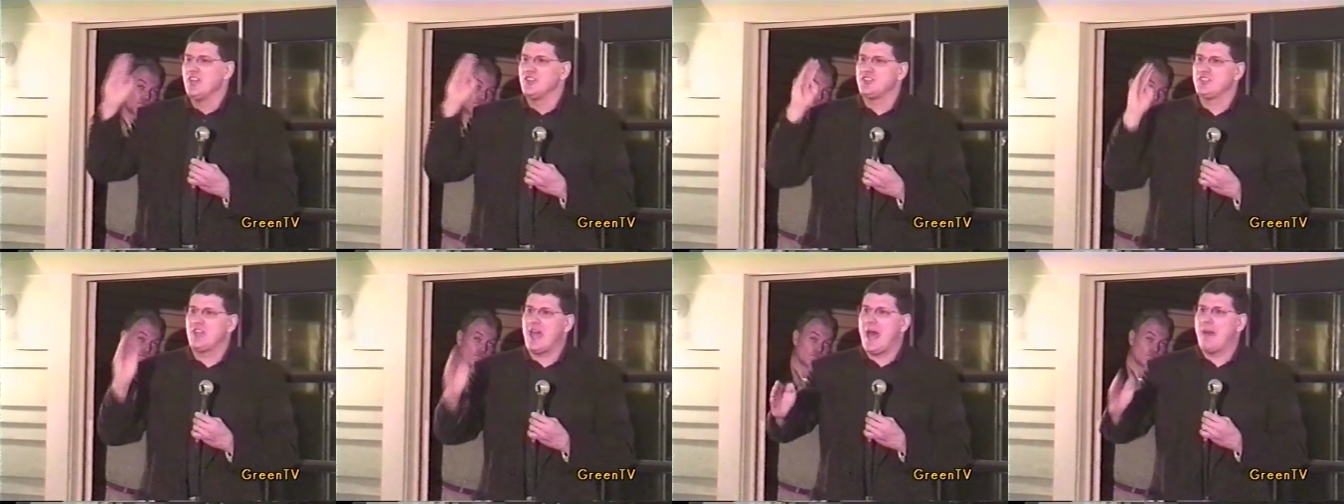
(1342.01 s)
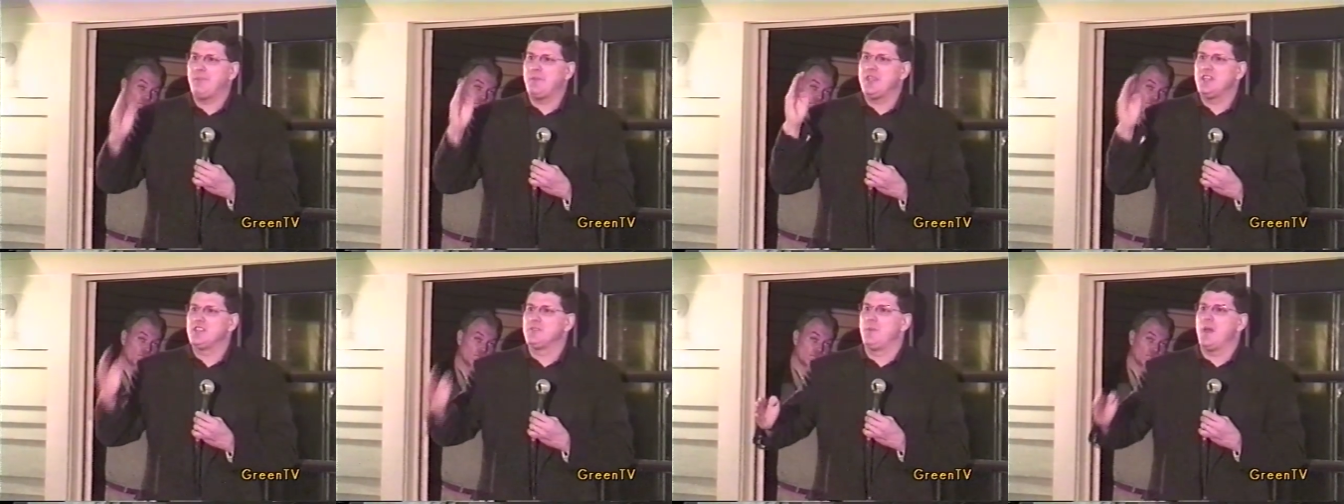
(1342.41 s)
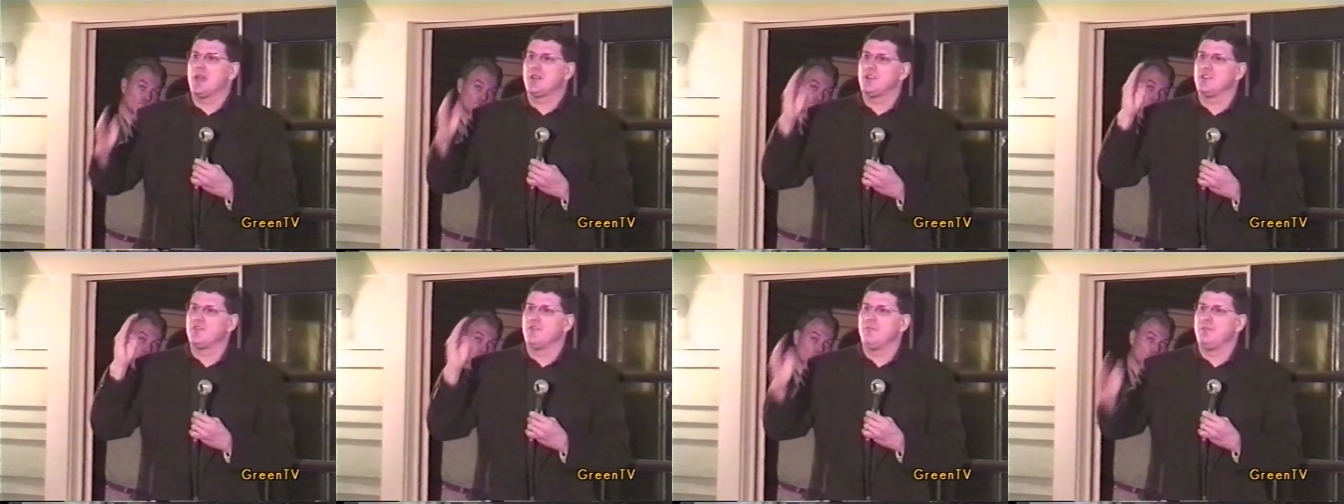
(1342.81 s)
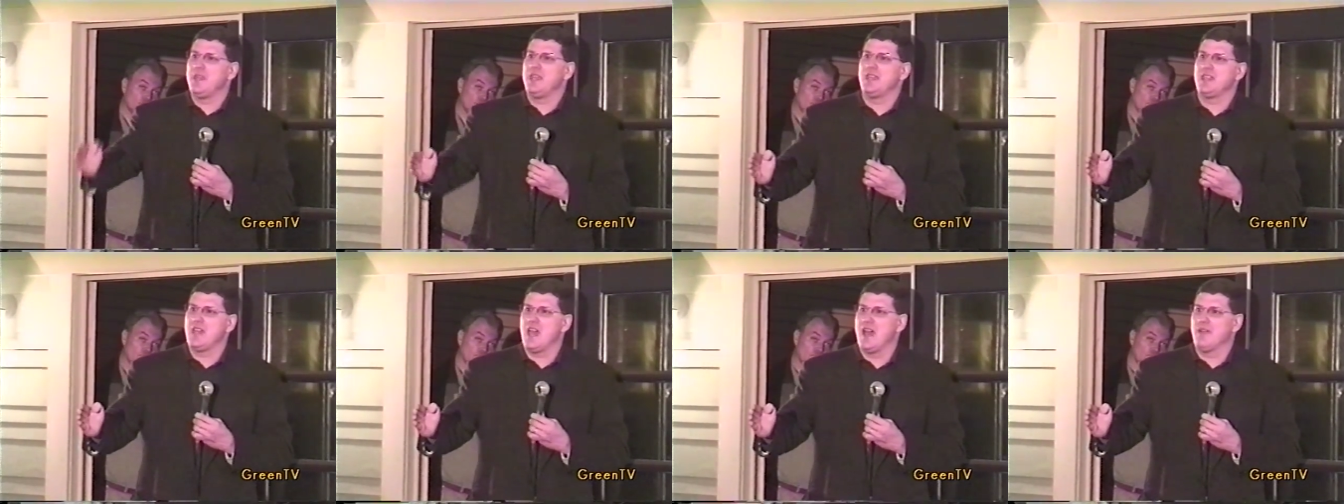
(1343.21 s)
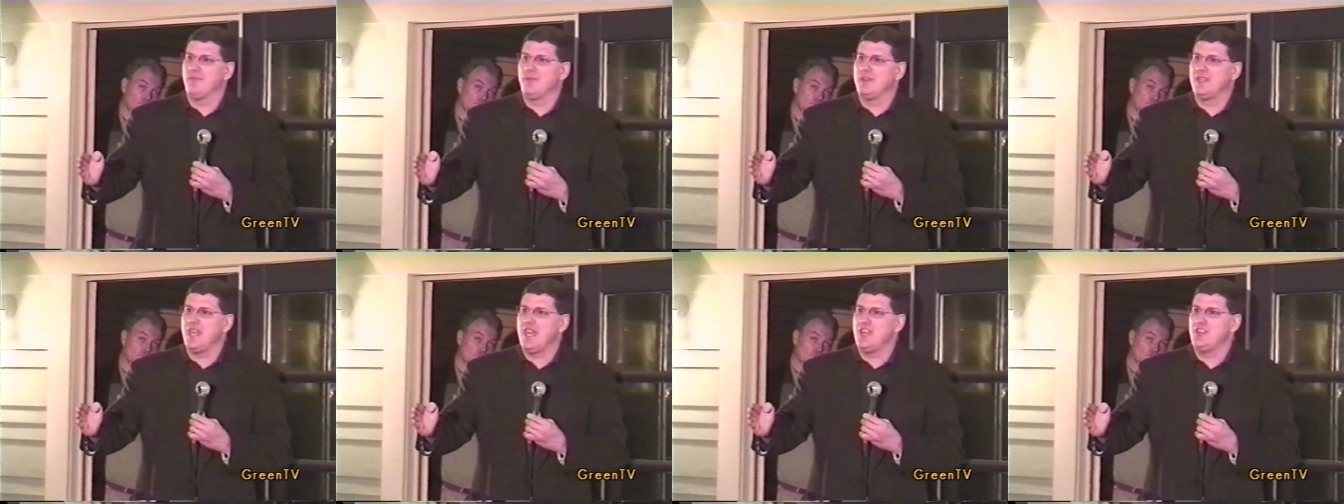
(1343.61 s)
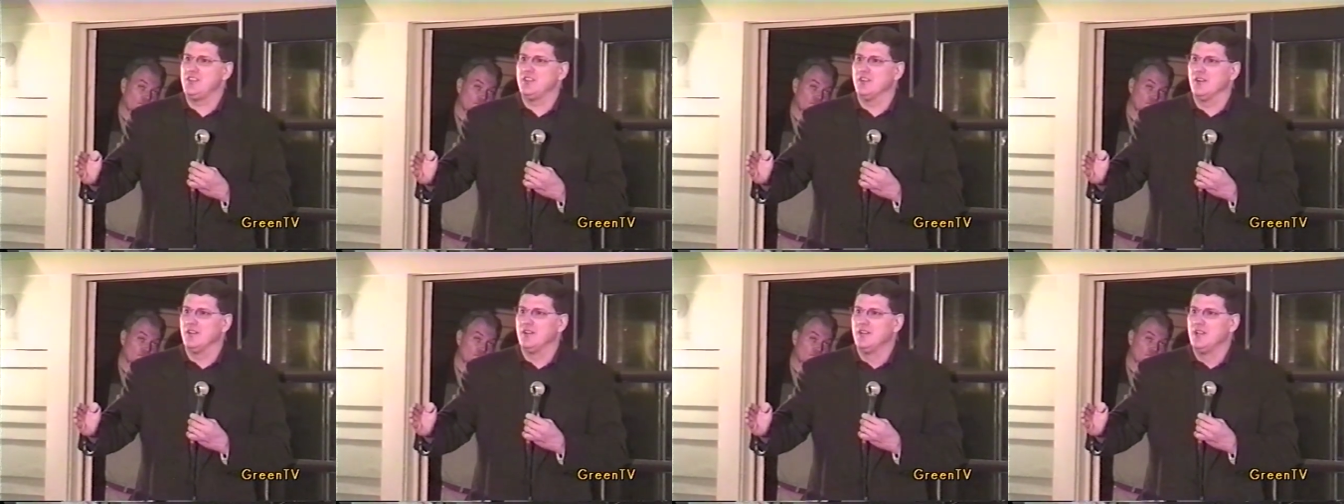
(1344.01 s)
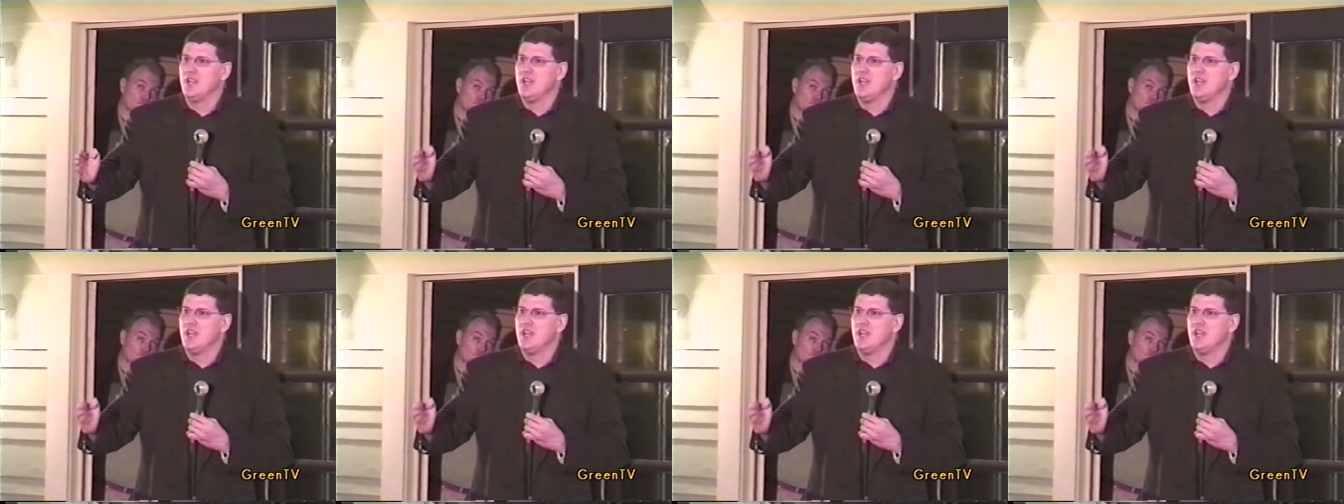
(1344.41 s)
Stop the inspectors from being confrontational.